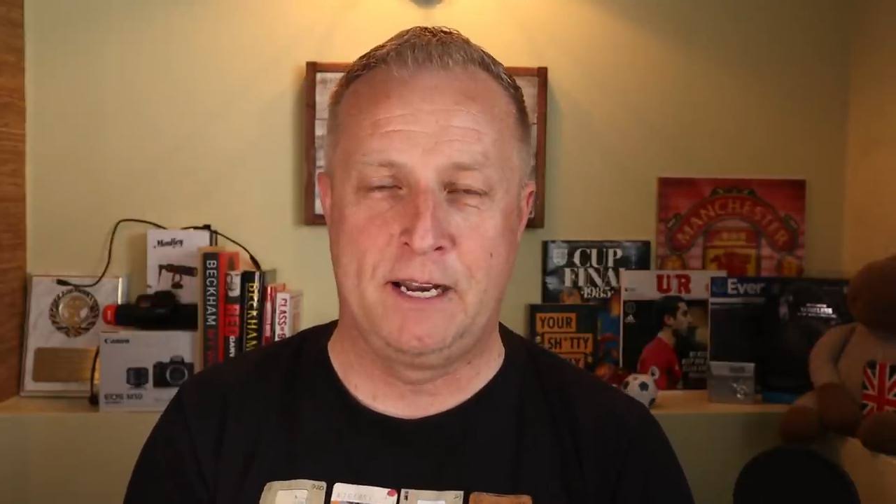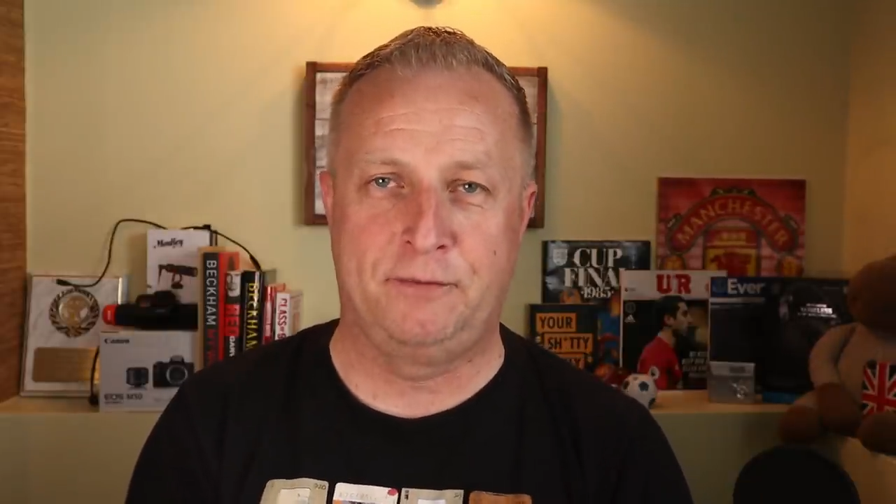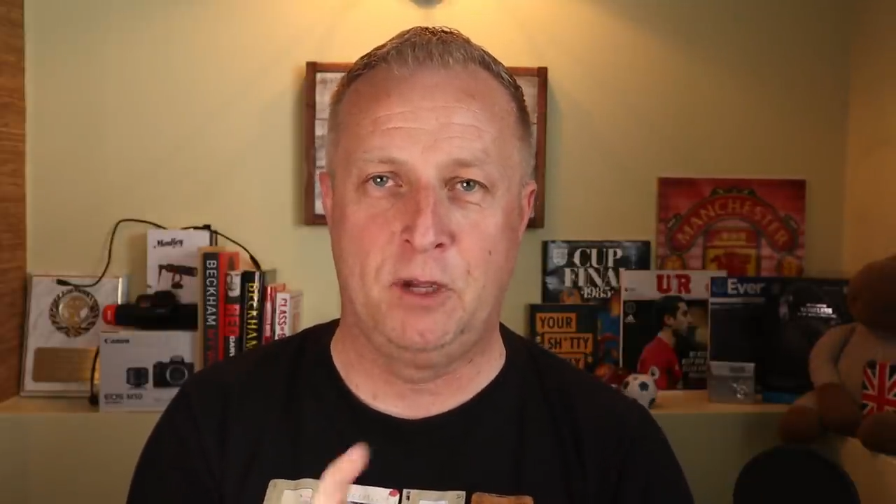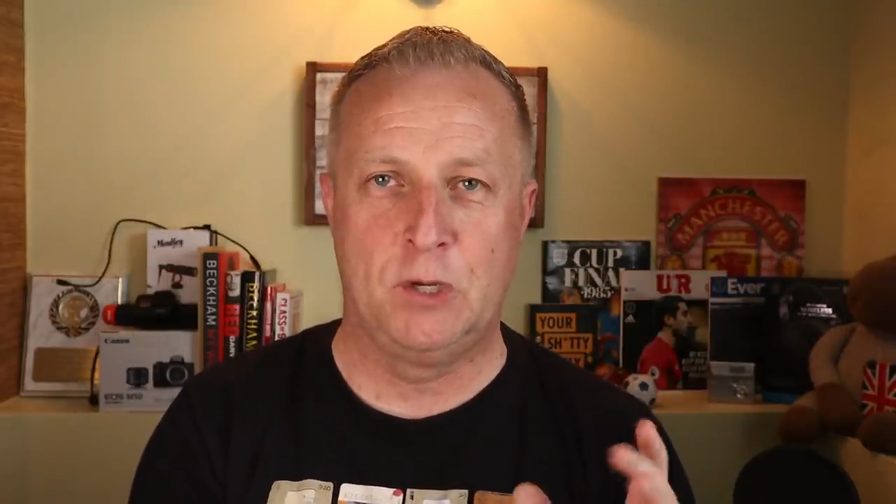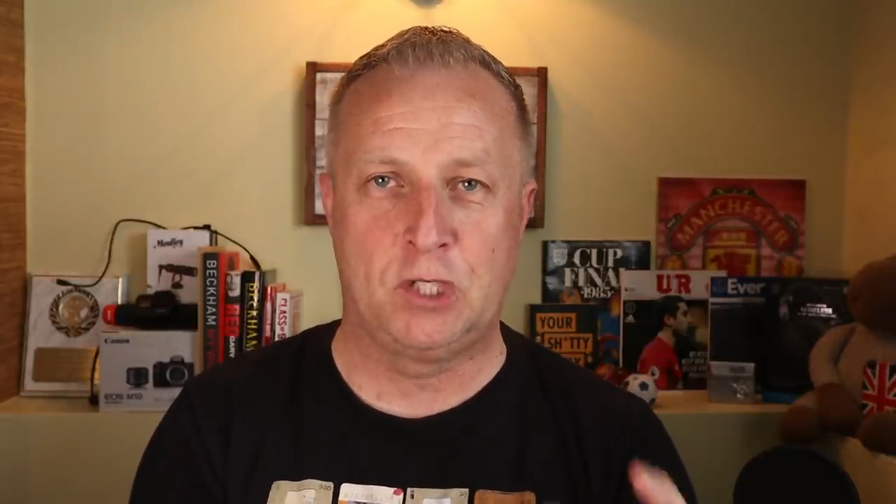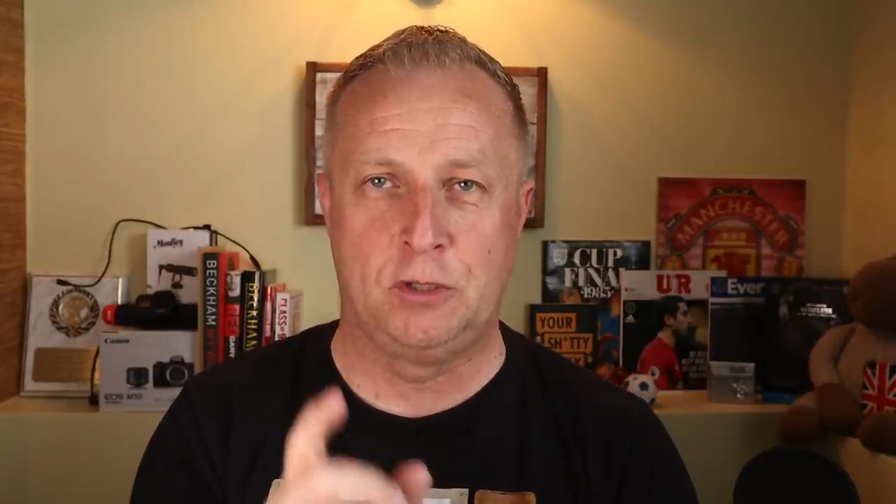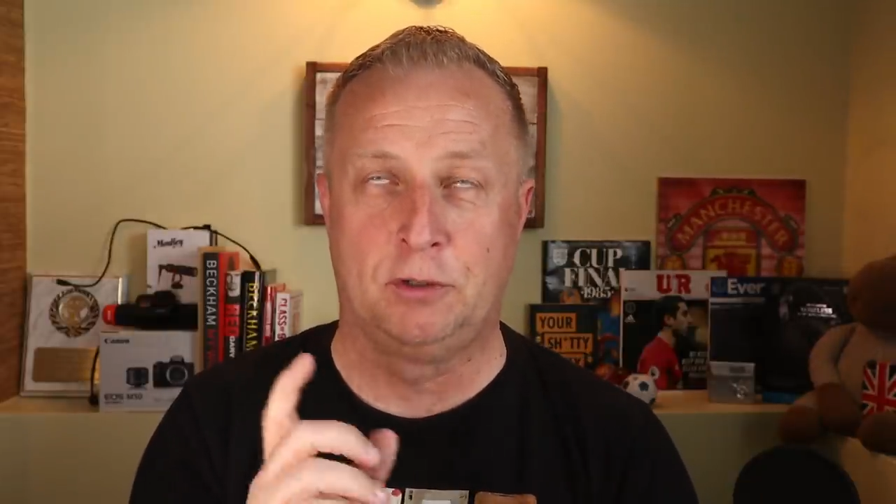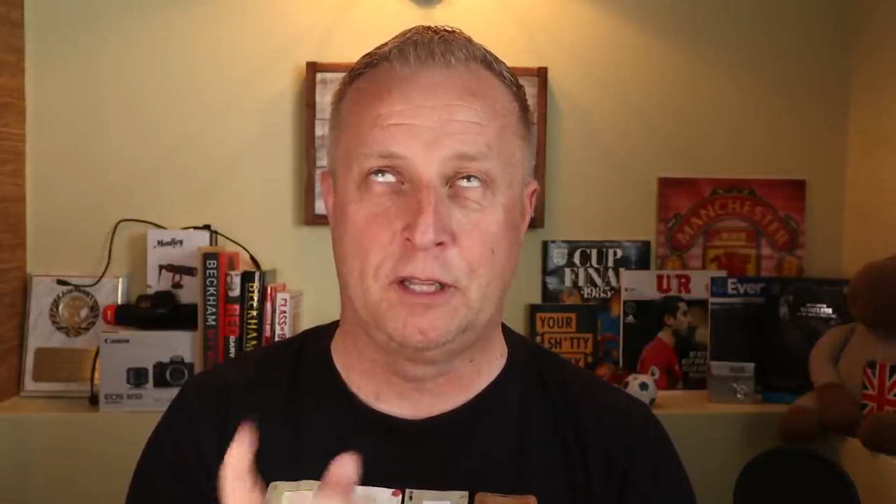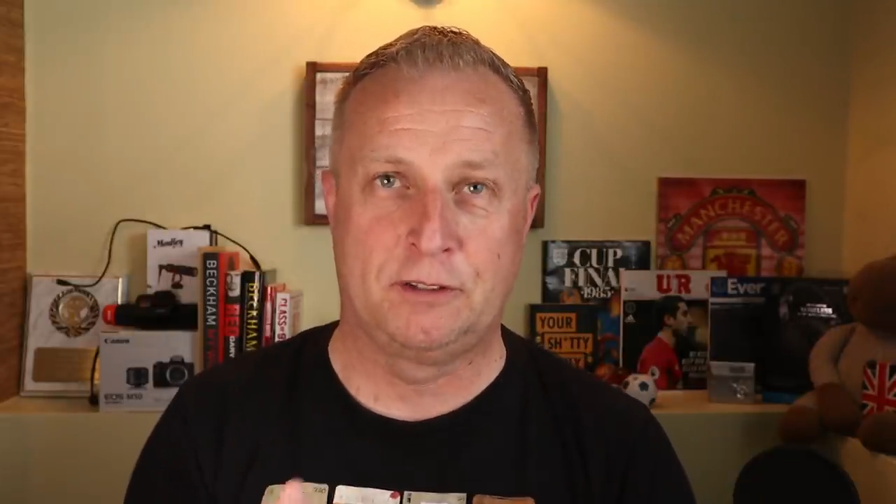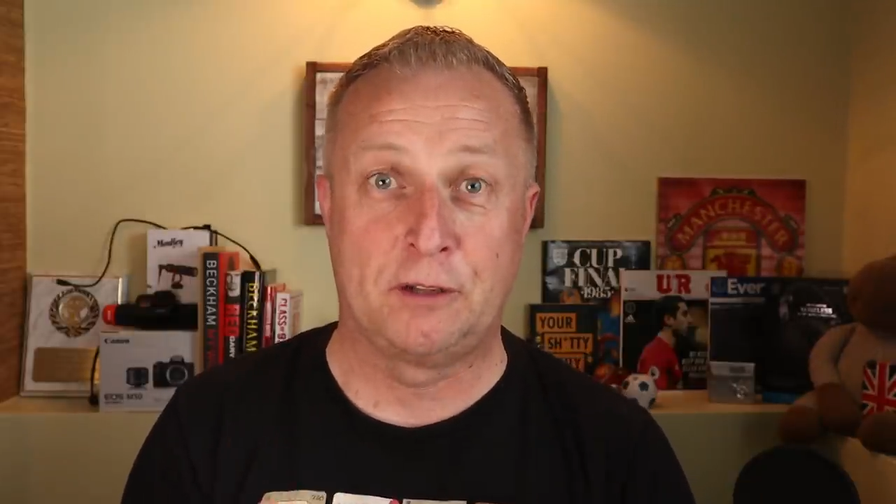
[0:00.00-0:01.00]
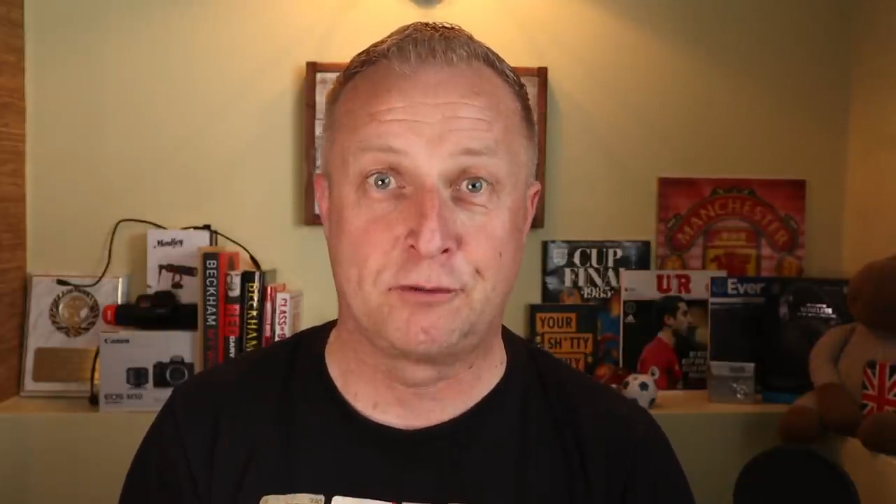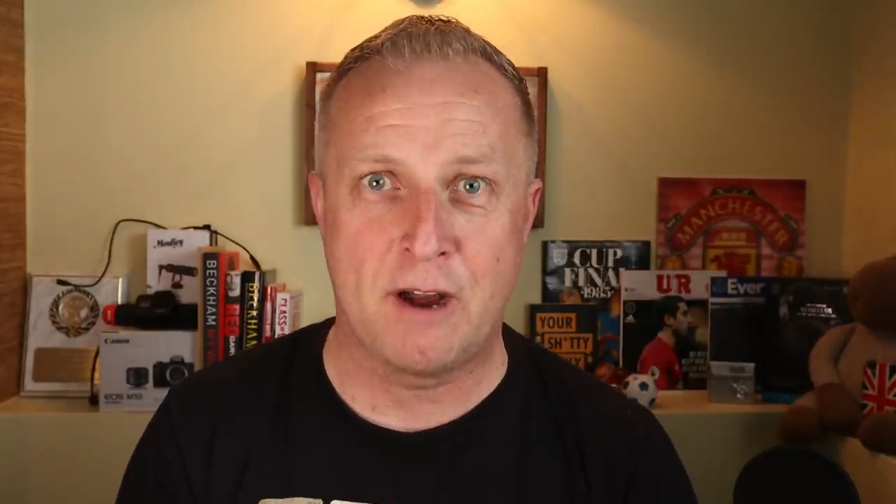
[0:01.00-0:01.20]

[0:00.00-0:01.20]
and I had a few issues as I was